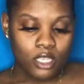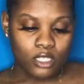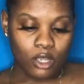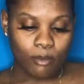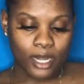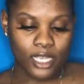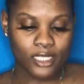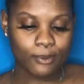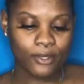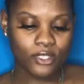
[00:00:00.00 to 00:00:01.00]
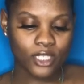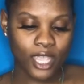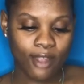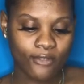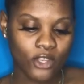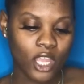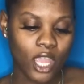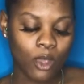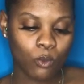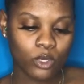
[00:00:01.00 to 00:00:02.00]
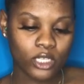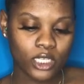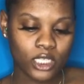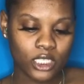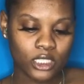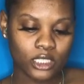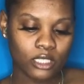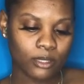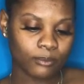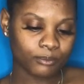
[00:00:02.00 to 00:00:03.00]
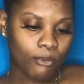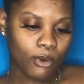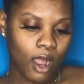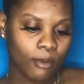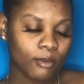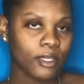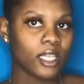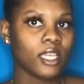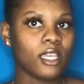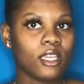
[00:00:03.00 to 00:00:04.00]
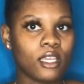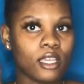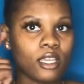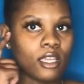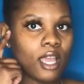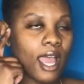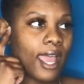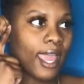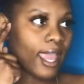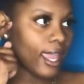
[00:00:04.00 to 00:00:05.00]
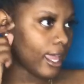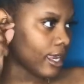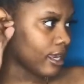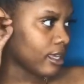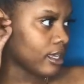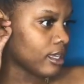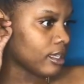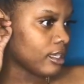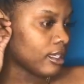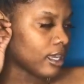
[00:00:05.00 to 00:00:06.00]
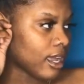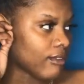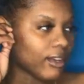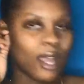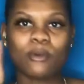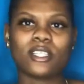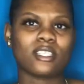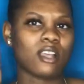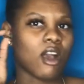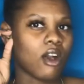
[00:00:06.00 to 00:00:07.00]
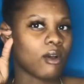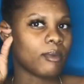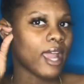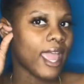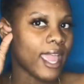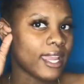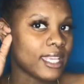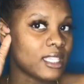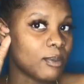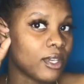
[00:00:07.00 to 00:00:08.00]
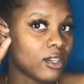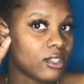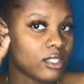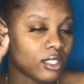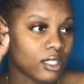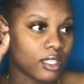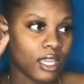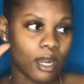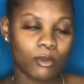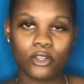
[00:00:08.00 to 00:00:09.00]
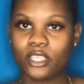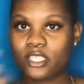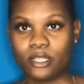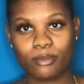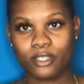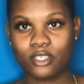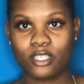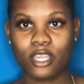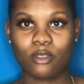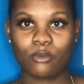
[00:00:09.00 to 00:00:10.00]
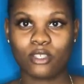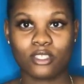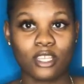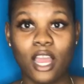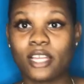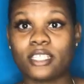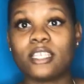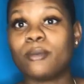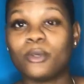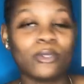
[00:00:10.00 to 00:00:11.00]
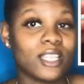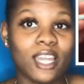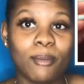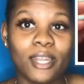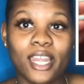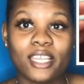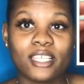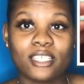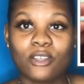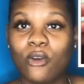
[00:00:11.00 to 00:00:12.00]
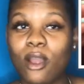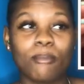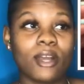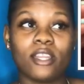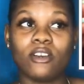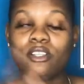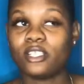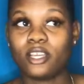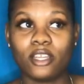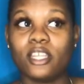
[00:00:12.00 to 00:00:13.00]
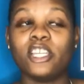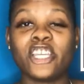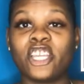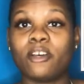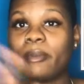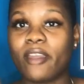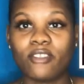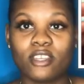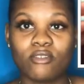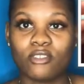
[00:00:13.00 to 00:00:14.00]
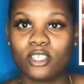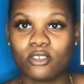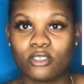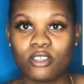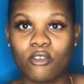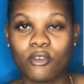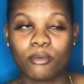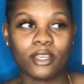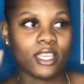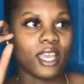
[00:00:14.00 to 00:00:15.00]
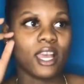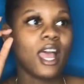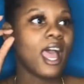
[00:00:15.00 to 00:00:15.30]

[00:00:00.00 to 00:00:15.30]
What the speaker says: So my next piercing after that was probably, I forgot what it's called, but I had this pierced, and I'm going to insert pictures of that as well so y'all can tell me what the name of that is, or I'm probably going to look it up after this video is over. But yeah,